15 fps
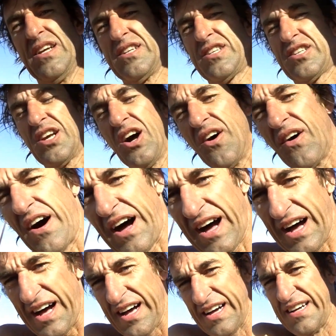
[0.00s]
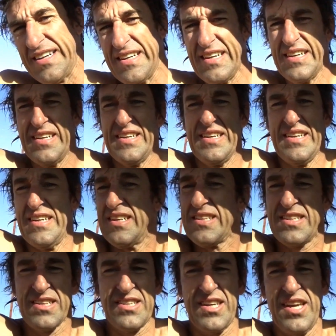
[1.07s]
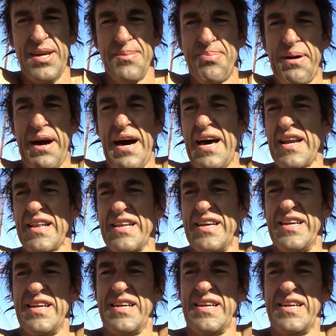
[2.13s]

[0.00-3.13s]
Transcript: So uh, just keep paddling.